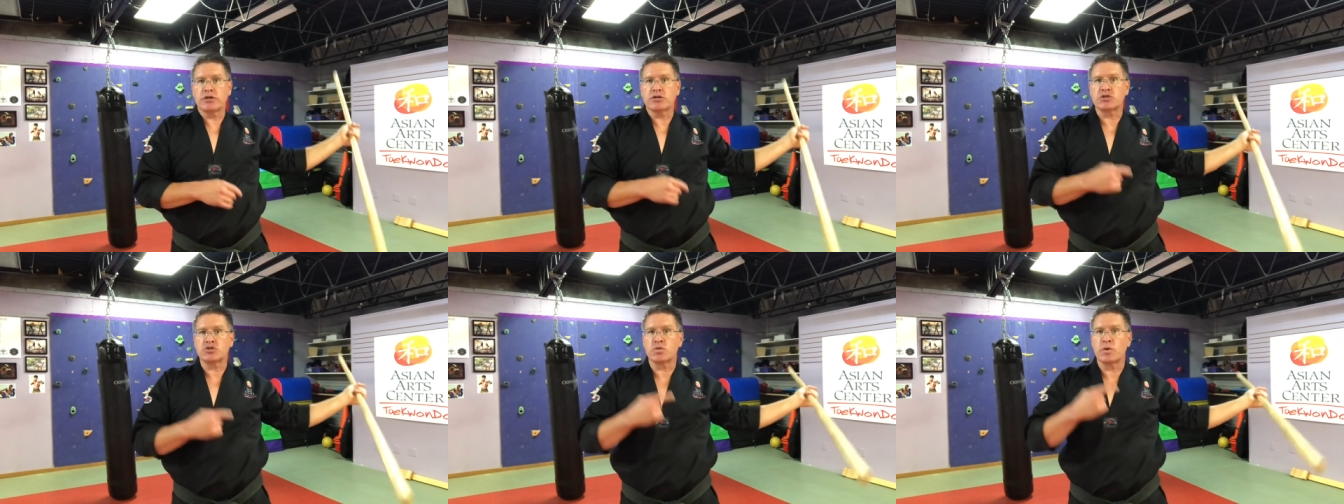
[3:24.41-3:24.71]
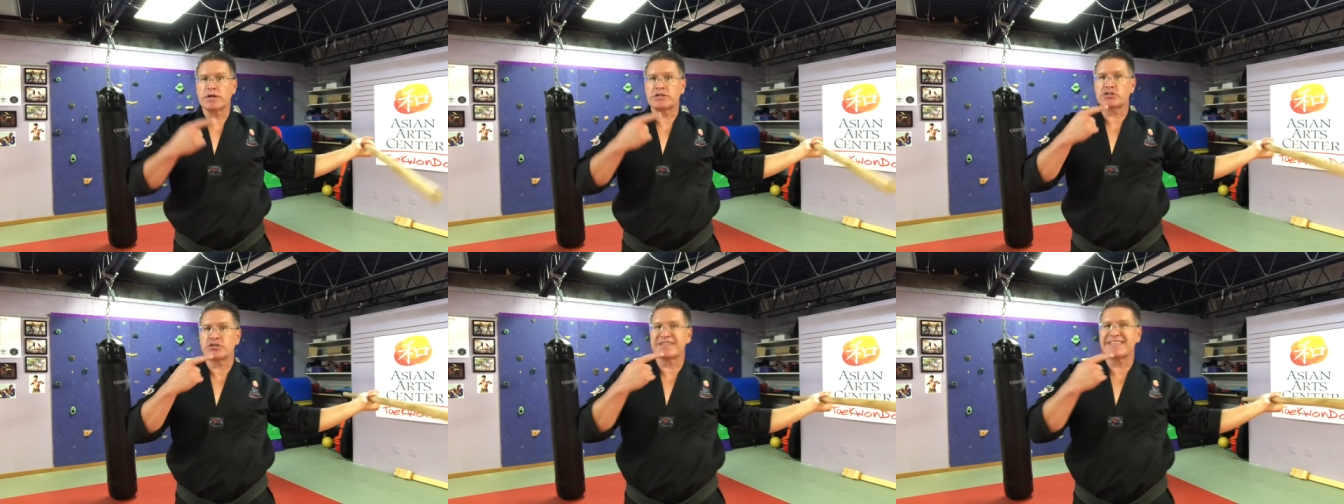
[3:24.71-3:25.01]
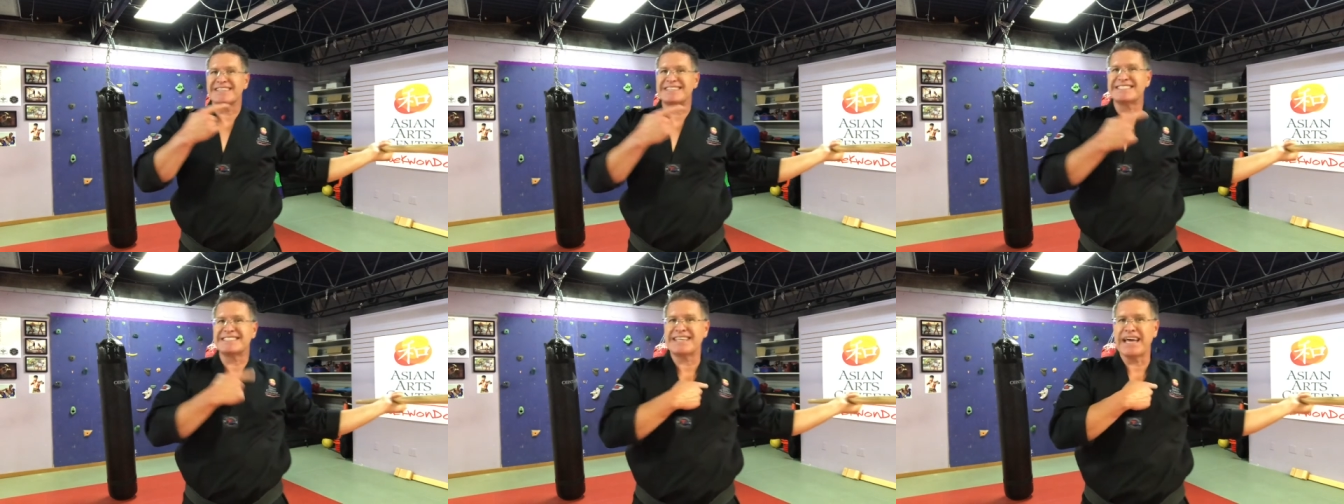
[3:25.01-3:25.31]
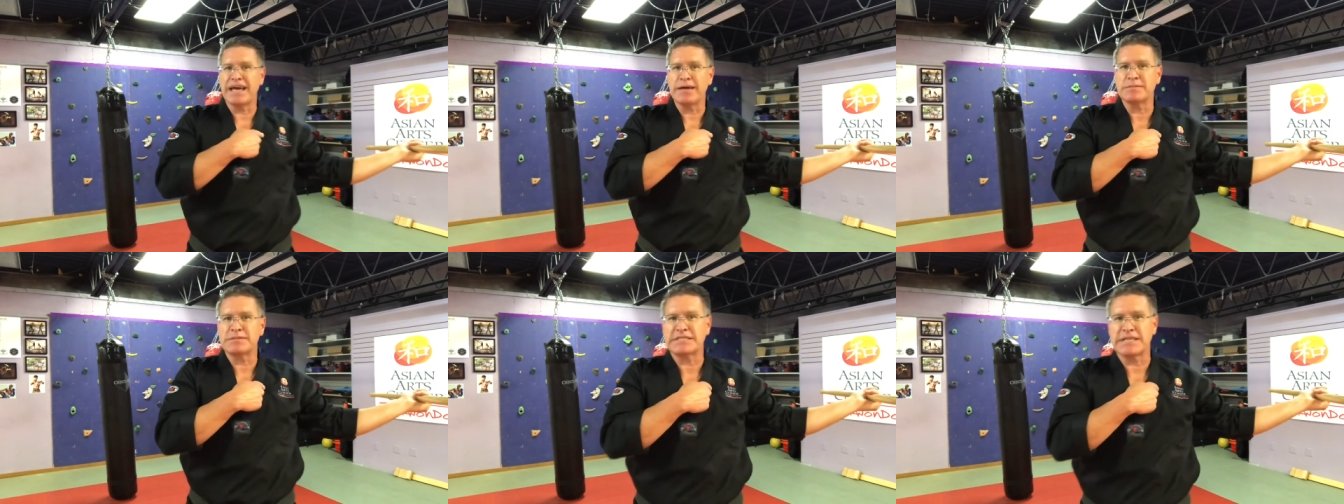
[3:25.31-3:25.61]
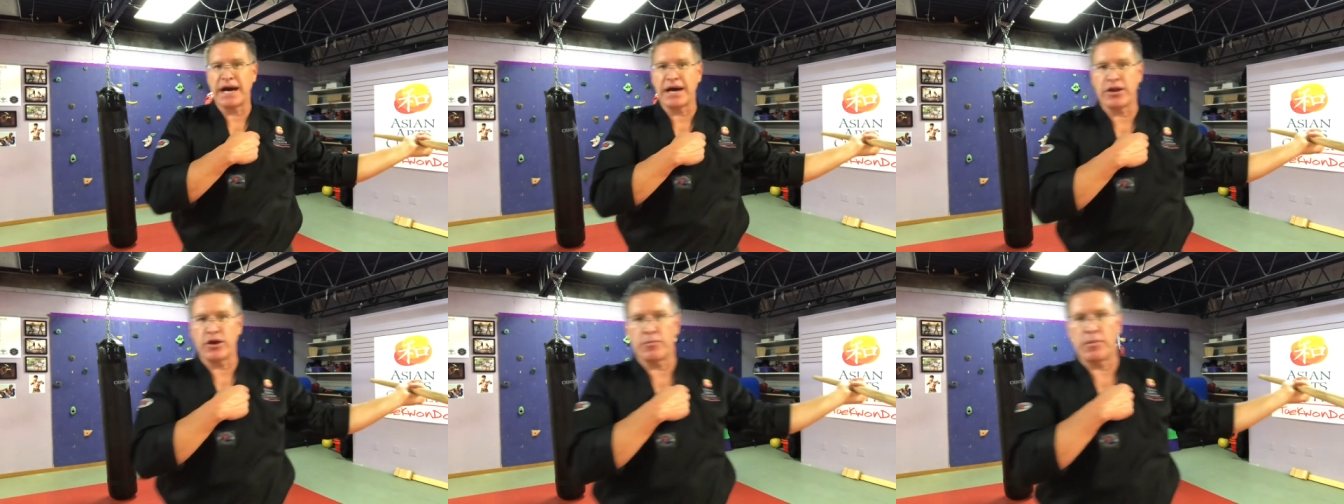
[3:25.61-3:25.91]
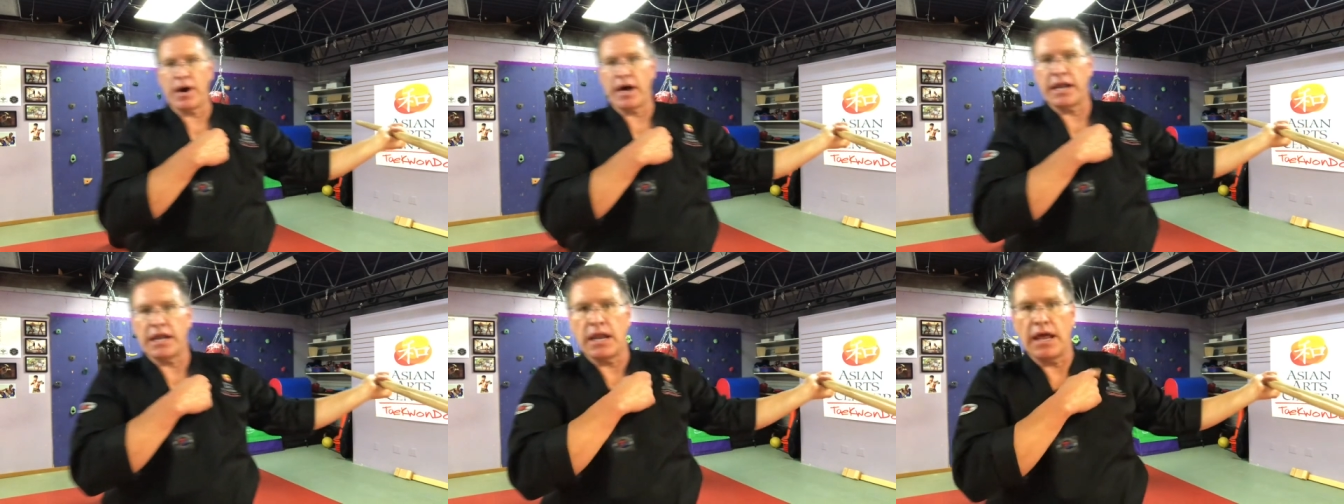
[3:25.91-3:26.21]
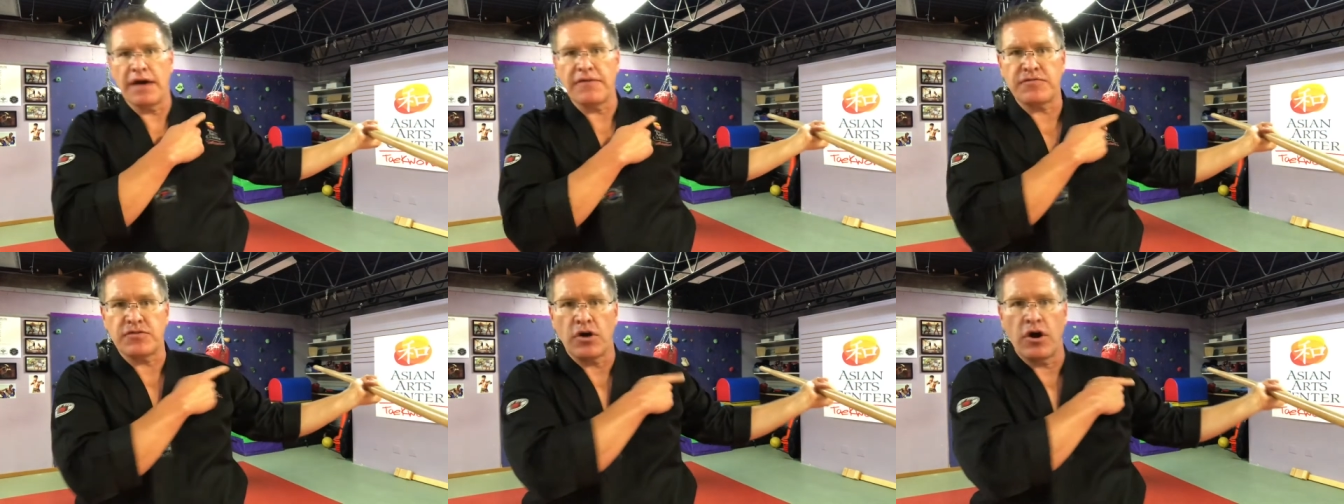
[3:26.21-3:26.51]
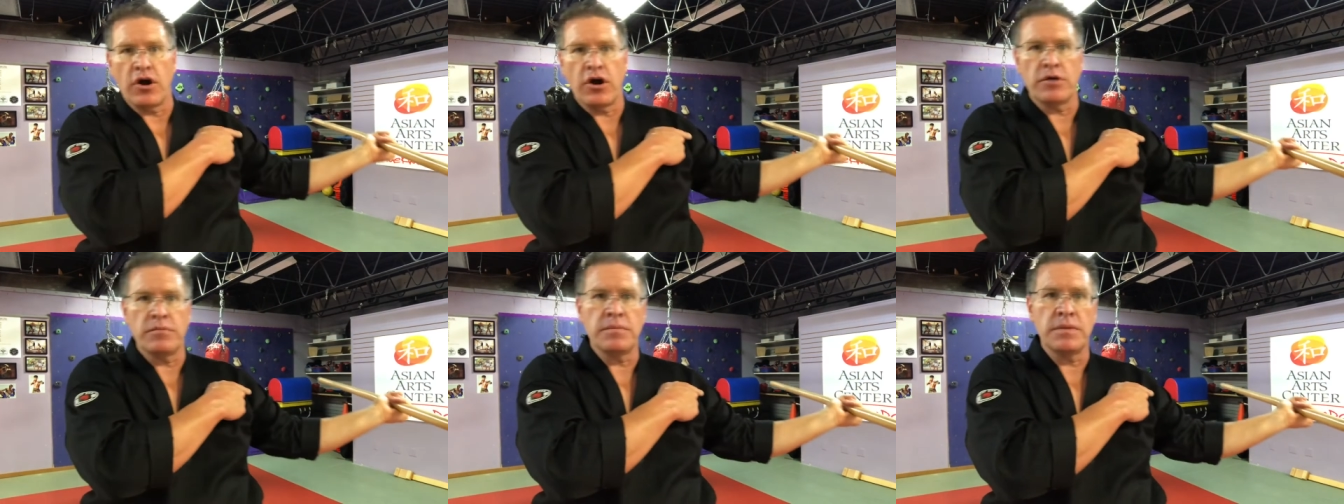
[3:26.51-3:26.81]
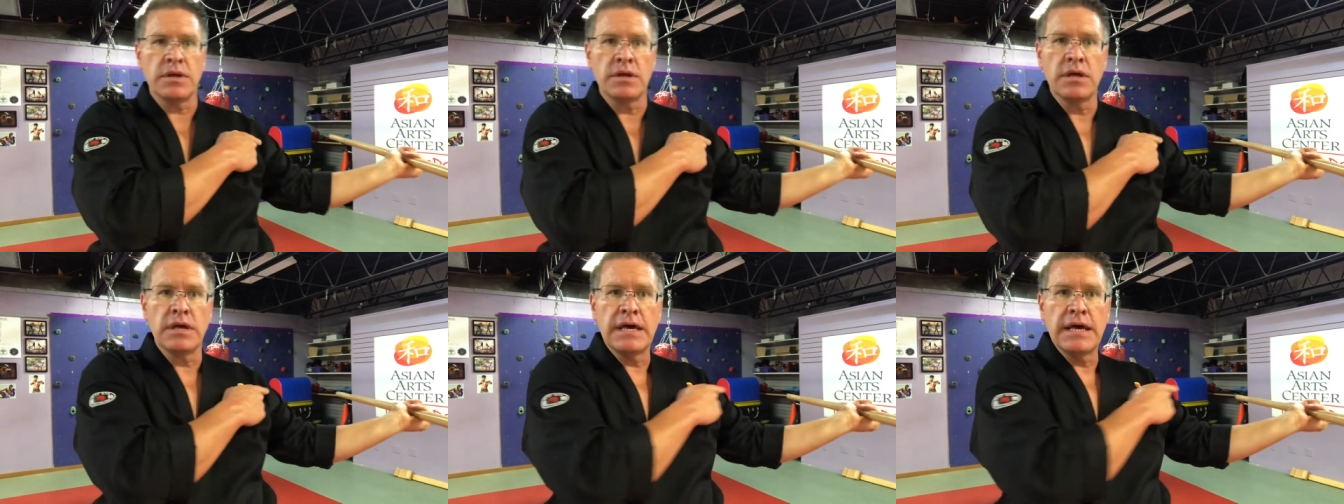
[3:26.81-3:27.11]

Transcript: to switch on the same side of your body, left arm,